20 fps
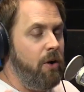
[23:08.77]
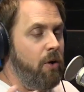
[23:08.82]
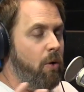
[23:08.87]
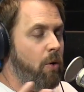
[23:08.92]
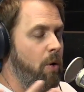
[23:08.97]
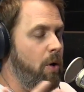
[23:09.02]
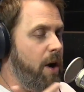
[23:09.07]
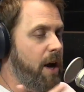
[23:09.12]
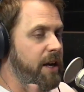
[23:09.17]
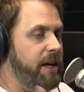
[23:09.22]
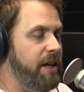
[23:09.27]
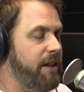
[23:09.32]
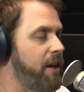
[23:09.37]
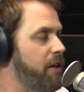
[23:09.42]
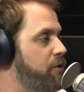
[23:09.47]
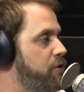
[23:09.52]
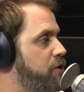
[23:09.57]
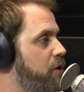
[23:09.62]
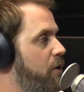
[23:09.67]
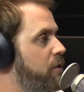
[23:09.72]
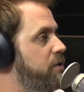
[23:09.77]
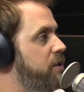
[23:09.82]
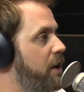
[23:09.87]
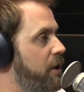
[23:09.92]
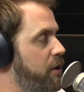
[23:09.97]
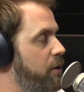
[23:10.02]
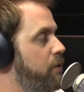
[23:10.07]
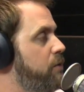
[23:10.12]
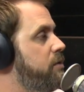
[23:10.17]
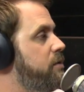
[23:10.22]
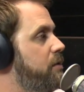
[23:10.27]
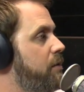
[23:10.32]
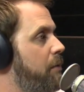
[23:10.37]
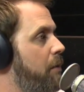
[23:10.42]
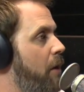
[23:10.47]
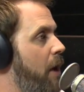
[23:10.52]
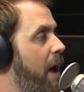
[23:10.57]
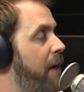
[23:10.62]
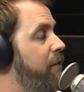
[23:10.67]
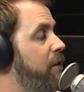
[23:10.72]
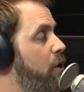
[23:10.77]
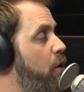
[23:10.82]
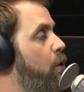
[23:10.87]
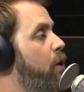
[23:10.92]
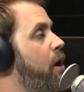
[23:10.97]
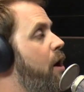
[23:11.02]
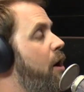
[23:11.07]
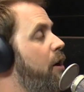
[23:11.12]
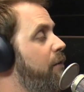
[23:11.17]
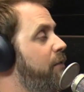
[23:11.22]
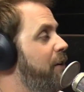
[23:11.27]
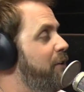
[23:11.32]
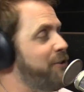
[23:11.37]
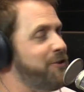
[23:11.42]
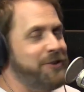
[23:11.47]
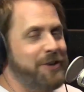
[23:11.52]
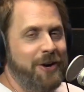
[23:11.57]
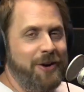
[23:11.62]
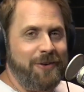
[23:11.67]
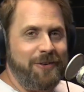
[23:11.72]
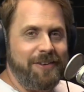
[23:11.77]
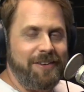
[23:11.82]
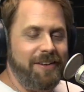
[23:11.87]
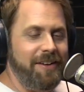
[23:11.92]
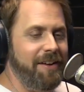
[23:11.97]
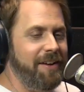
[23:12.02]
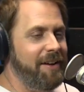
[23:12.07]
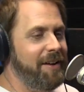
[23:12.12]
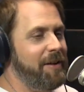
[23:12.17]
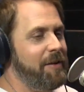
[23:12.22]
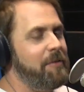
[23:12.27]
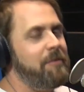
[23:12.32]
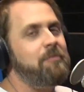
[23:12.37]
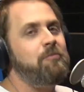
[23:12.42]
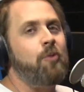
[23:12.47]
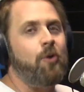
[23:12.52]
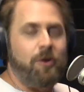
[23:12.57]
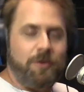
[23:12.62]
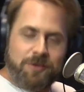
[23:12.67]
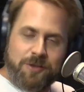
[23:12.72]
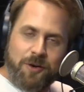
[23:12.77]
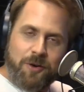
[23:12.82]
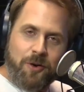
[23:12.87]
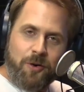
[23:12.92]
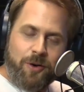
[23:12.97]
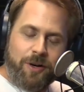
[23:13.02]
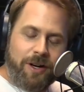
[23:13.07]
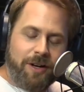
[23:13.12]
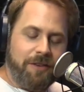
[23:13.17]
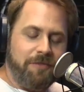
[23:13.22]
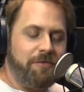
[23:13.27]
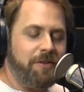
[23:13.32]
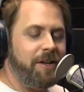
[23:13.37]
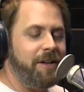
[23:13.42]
or any of the other shows that use heavy choreography in the show, more so choreography.